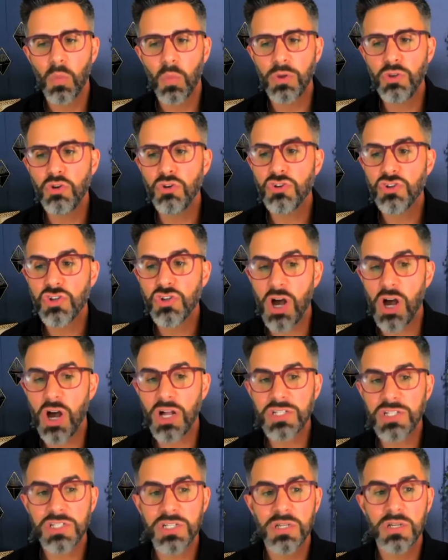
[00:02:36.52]
When you
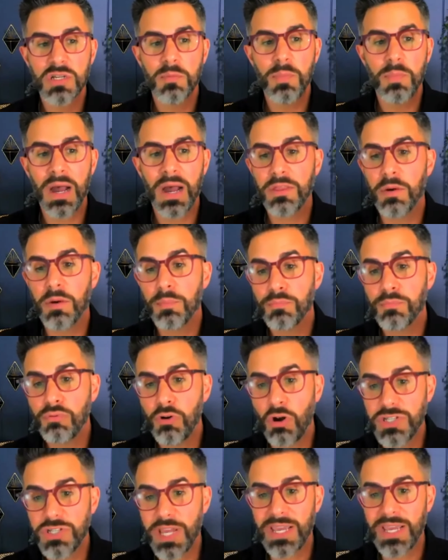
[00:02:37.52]
charge by the
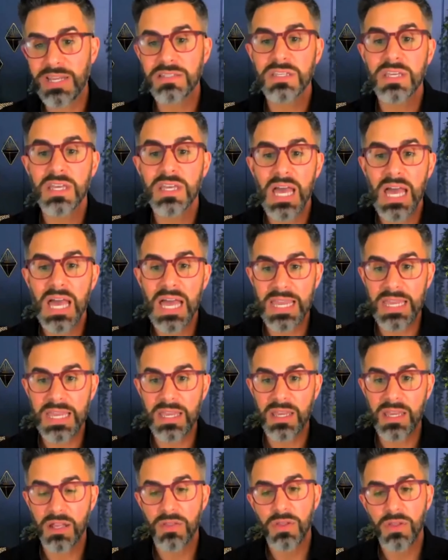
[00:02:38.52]
project, hey,
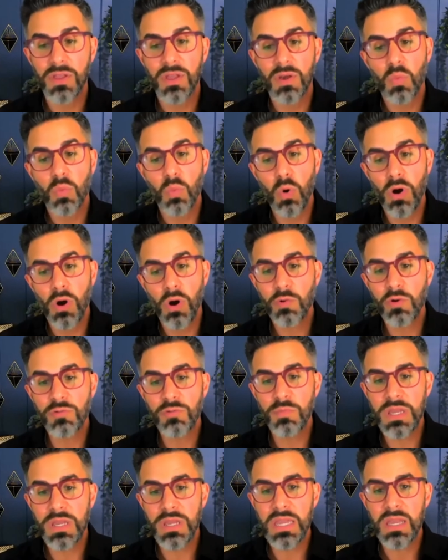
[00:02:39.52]
work with
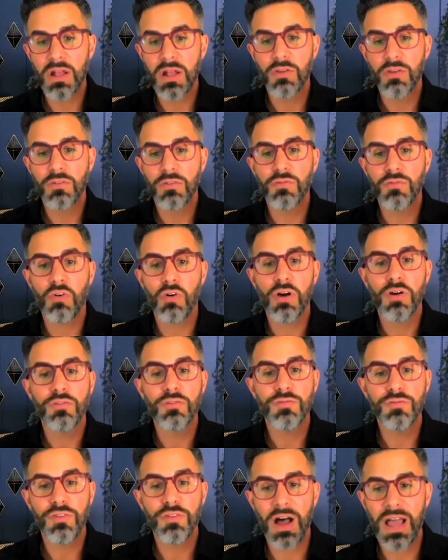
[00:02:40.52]
me for
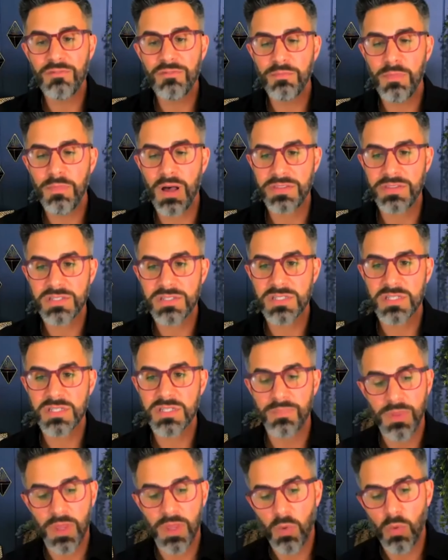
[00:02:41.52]
5 months,
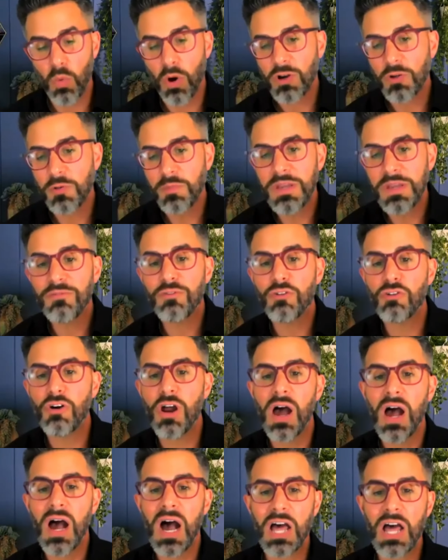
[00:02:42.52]
work with me for
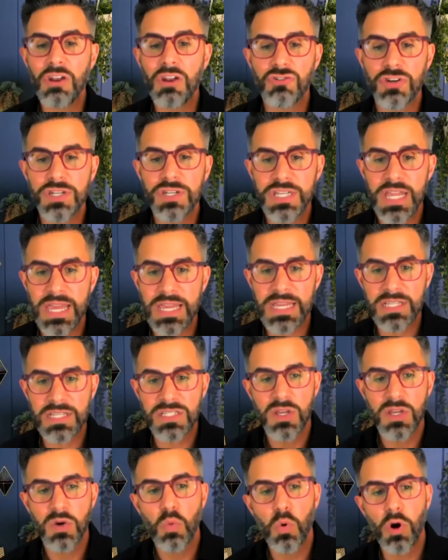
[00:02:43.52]
100
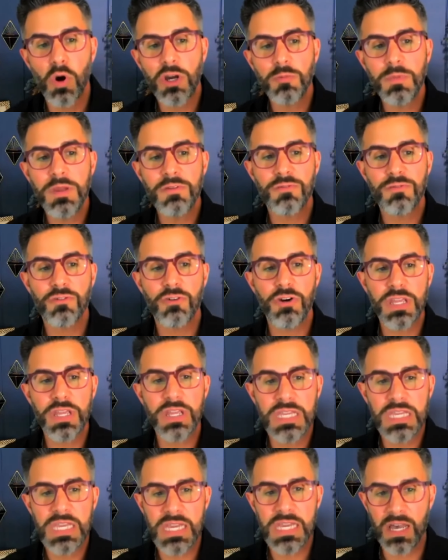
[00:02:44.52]
days, work with me for a
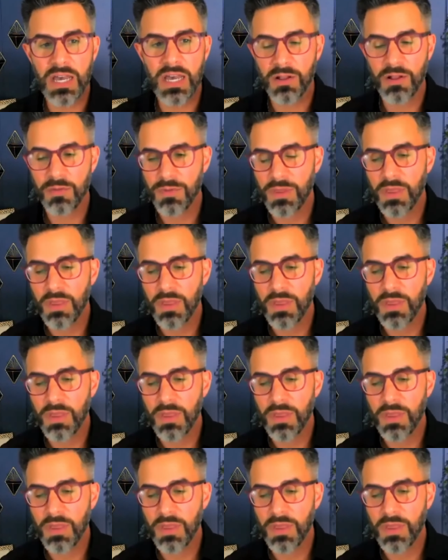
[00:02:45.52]
year,